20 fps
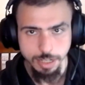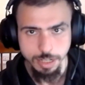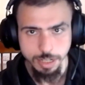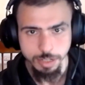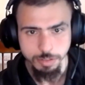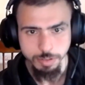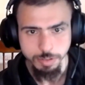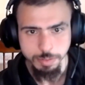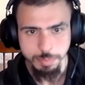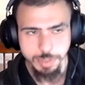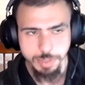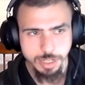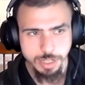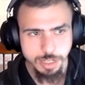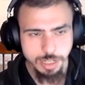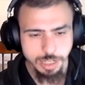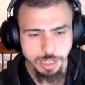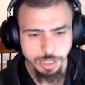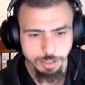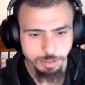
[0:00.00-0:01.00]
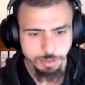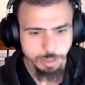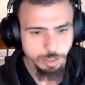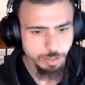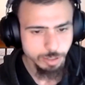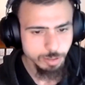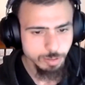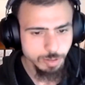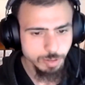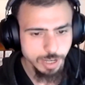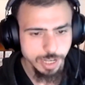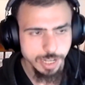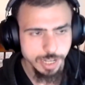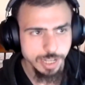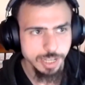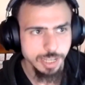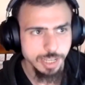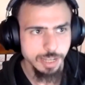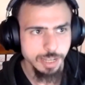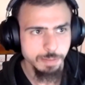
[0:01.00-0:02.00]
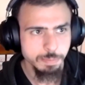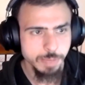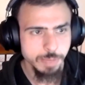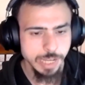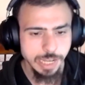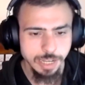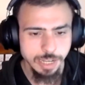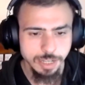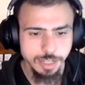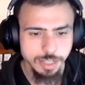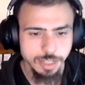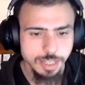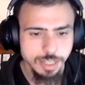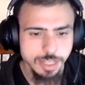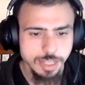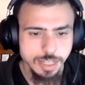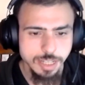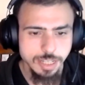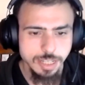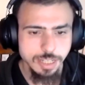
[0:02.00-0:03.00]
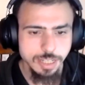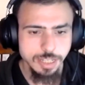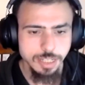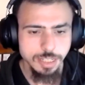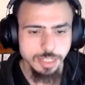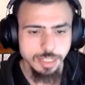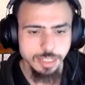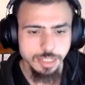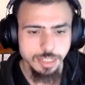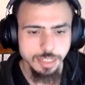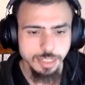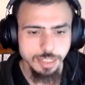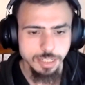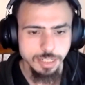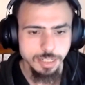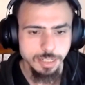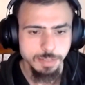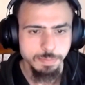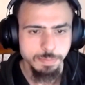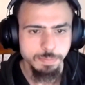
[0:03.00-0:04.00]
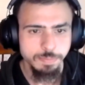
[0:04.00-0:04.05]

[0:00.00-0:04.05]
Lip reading: ugly mug. Hello, hi, I'm back. Um,